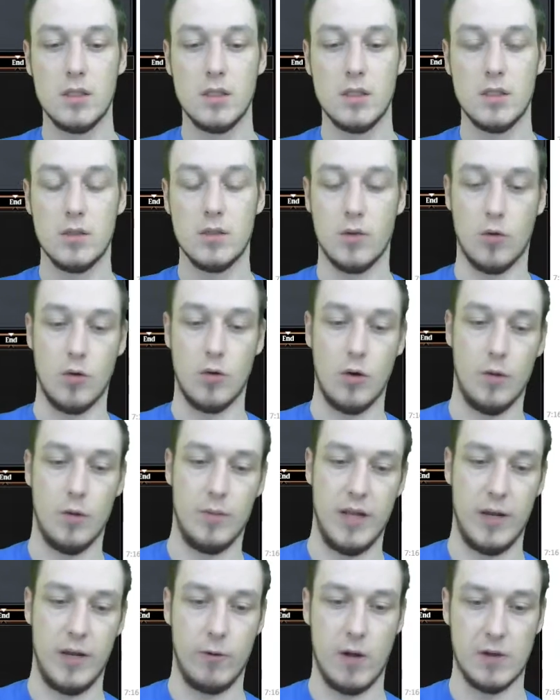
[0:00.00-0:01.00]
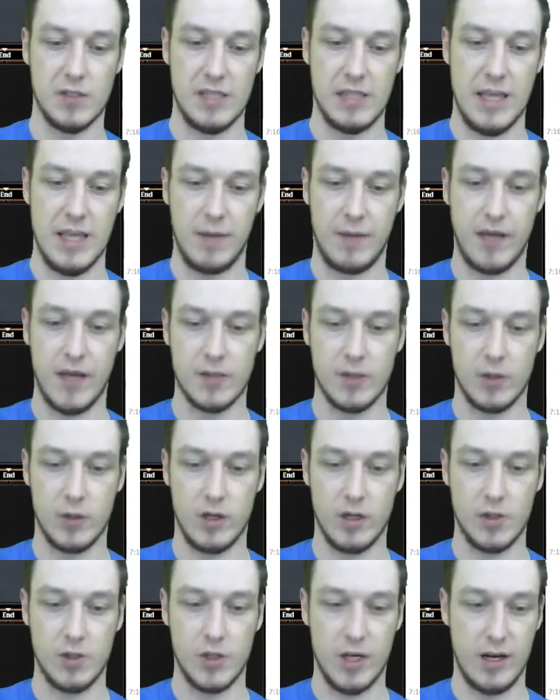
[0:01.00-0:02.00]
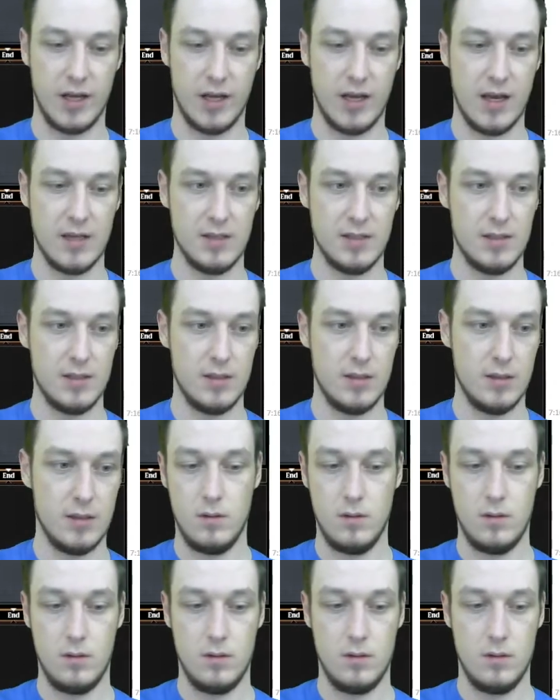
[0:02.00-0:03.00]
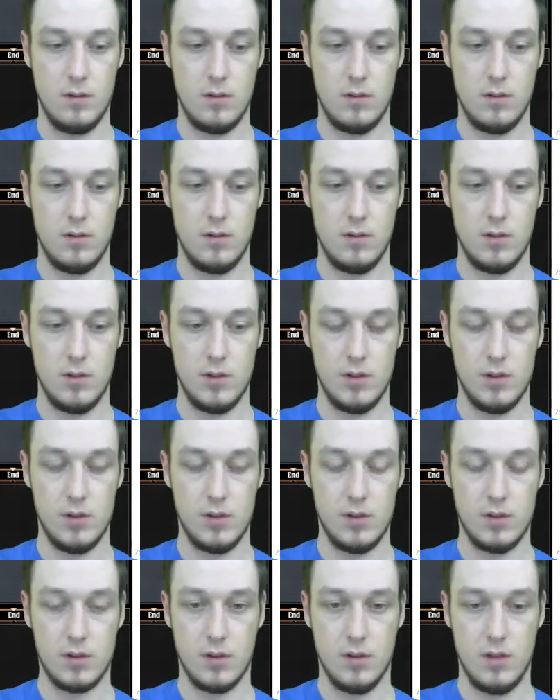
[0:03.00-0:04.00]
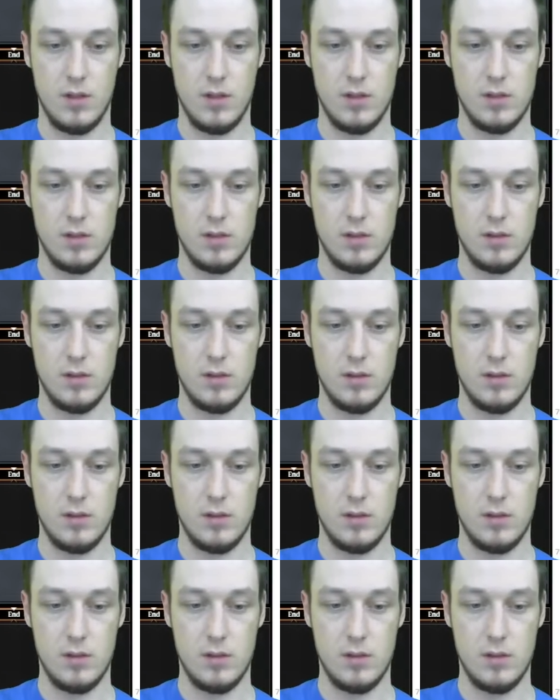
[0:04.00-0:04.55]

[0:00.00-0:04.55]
Or playing around Snapcaster Gutshot, I guess. Just discard this.